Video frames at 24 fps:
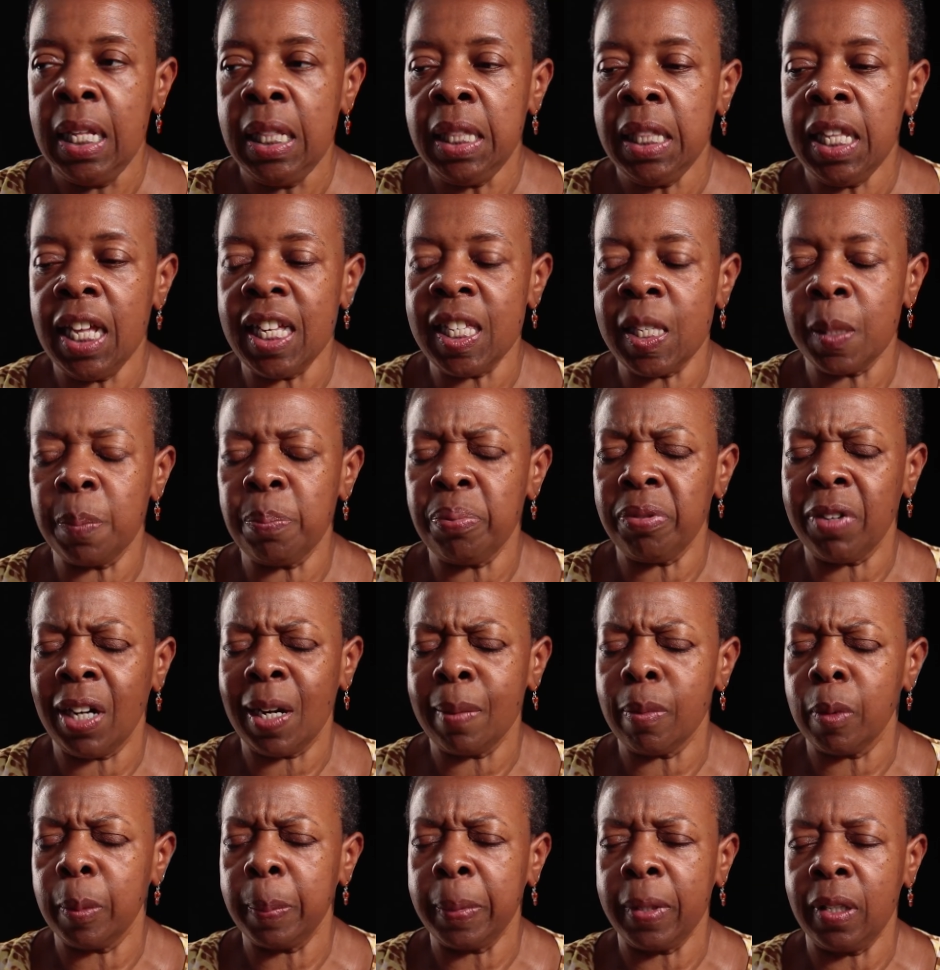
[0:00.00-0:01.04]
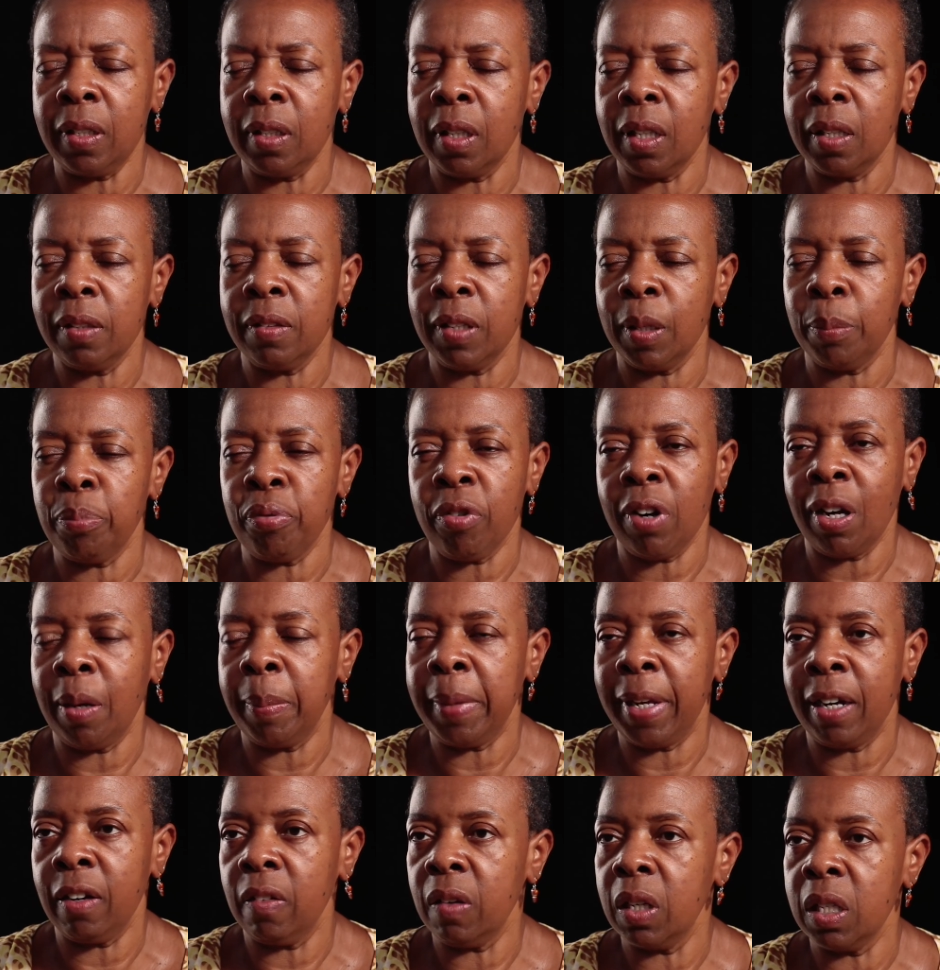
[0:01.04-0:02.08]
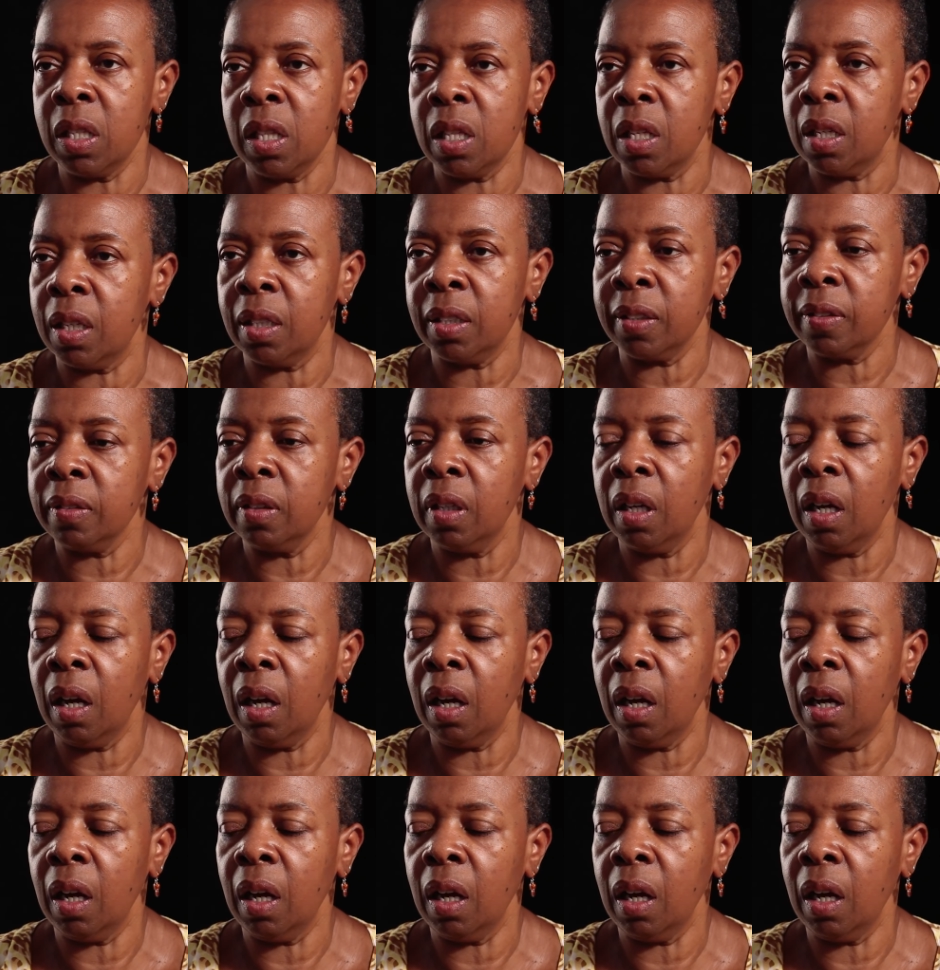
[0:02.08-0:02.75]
That's probably the primary thing,